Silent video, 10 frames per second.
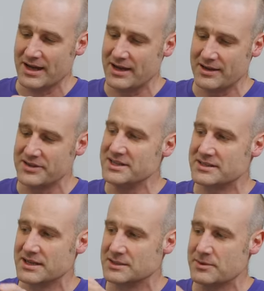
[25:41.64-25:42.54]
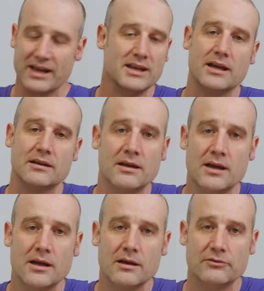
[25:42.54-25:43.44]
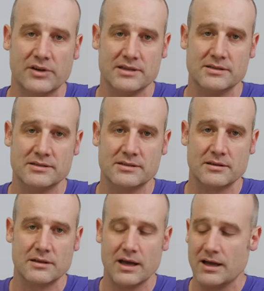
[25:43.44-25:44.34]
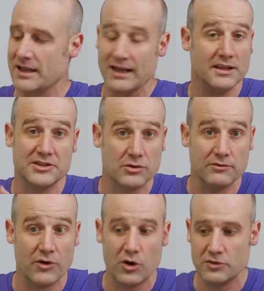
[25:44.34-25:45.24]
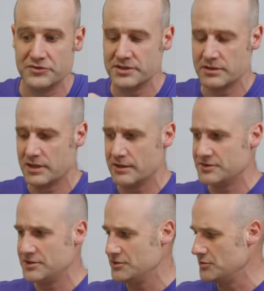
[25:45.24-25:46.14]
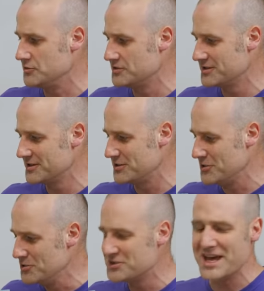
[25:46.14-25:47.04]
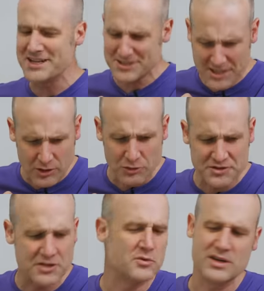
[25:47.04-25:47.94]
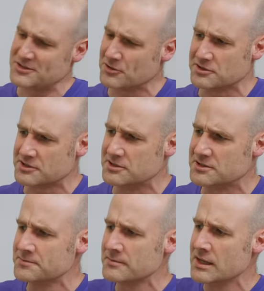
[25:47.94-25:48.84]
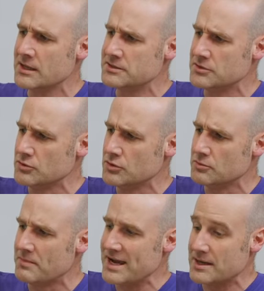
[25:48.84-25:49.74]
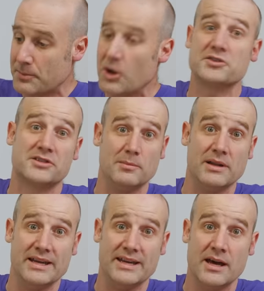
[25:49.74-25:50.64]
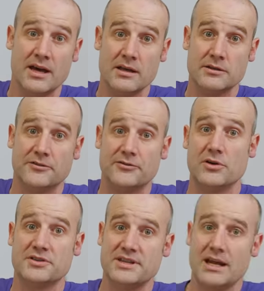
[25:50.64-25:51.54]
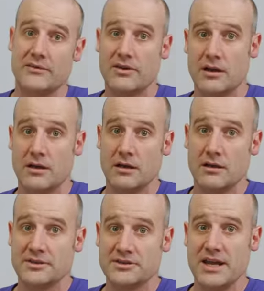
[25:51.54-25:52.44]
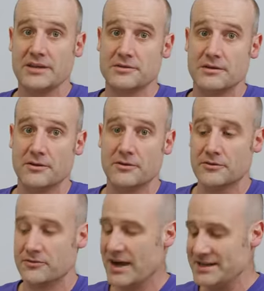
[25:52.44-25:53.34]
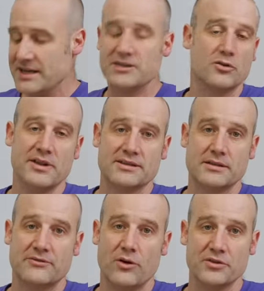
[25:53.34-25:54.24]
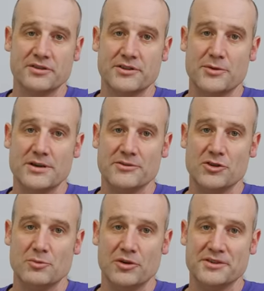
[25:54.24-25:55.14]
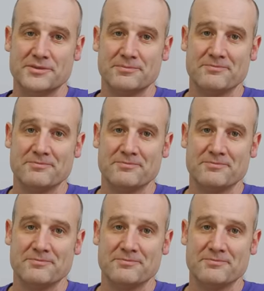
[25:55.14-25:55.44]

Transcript: uh, these things, but I can get friends uh, like Lisa involved uh, to use to use their skills and resources to make possibly the first ever set of identical nets that fold into three different cuboids.